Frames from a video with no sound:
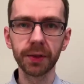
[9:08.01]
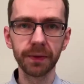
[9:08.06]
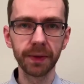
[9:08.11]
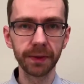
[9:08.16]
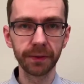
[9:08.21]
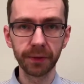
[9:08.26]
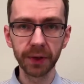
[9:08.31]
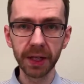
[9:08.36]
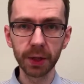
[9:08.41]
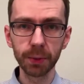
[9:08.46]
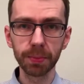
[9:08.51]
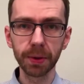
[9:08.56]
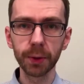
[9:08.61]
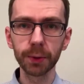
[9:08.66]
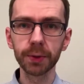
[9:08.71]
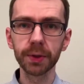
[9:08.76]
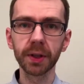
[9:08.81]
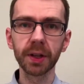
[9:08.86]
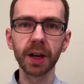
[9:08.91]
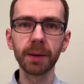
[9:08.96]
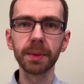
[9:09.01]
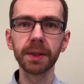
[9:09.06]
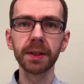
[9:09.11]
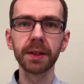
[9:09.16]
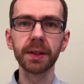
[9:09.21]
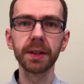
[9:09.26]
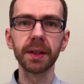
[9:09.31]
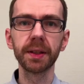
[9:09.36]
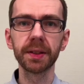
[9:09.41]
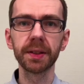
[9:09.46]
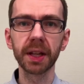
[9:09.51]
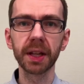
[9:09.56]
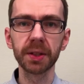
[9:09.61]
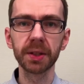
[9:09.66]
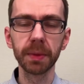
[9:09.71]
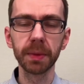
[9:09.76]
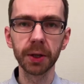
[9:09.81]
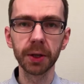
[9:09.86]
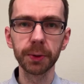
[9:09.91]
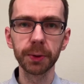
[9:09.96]
feel free to post a comment in the section
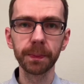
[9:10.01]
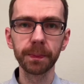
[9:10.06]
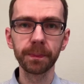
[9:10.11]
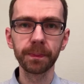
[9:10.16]
below.